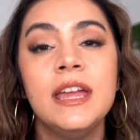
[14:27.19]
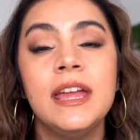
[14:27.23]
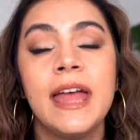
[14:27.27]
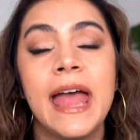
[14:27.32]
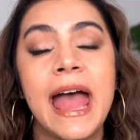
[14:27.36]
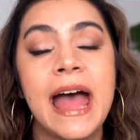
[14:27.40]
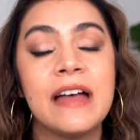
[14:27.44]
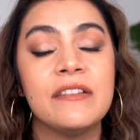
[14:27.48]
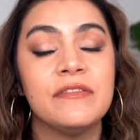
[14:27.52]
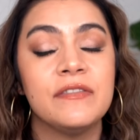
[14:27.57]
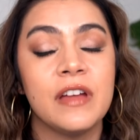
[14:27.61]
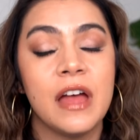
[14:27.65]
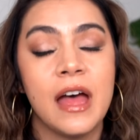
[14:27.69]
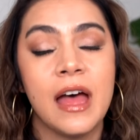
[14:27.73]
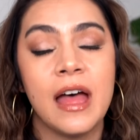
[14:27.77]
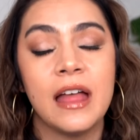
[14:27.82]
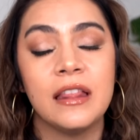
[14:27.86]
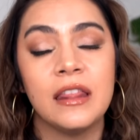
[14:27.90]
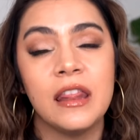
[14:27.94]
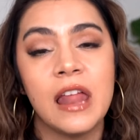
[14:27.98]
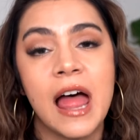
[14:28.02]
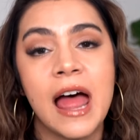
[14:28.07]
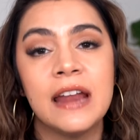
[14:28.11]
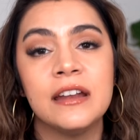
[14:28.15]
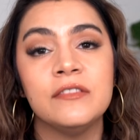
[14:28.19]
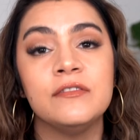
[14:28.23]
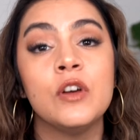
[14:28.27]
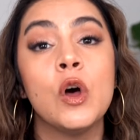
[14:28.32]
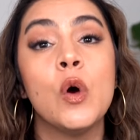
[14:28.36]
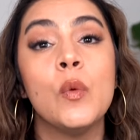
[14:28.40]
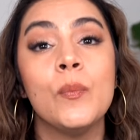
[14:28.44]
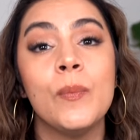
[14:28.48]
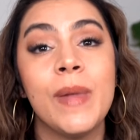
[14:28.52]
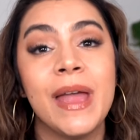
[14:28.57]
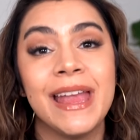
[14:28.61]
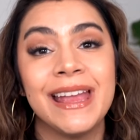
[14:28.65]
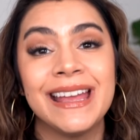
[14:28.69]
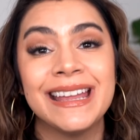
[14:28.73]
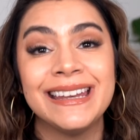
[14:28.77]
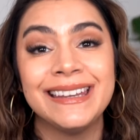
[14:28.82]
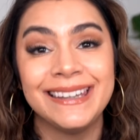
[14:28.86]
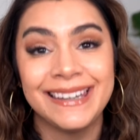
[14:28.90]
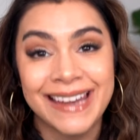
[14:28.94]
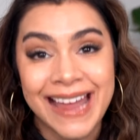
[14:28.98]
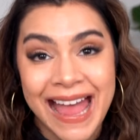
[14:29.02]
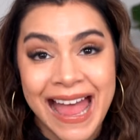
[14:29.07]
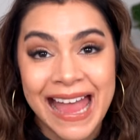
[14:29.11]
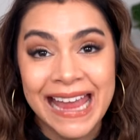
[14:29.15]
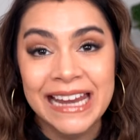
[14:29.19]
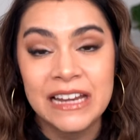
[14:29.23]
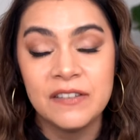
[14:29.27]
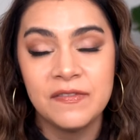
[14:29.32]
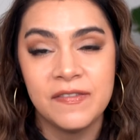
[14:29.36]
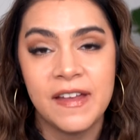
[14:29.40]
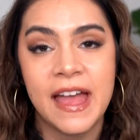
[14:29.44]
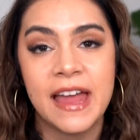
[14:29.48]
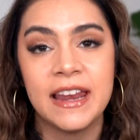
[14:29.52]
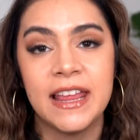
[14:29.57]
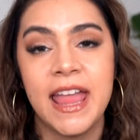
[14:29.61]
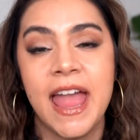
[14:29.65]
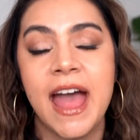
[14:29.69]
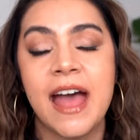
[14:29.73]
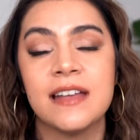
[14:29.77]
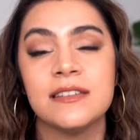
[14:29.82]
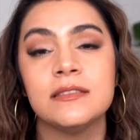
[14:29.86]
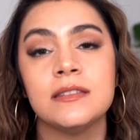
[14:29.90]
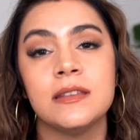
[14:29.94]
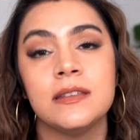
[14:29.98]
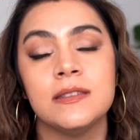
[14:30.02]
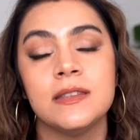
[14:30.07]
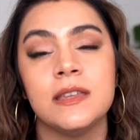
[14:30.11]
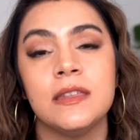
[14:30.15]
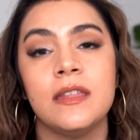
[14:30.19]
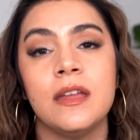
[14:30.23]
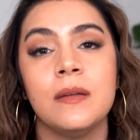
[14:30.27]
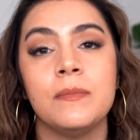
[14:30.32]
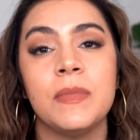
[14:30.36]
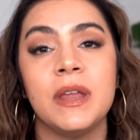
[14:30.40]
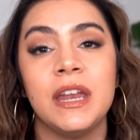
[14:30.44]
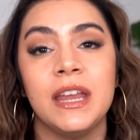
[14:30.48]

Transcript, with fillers: have a lot of omega-9 fatty acids in them.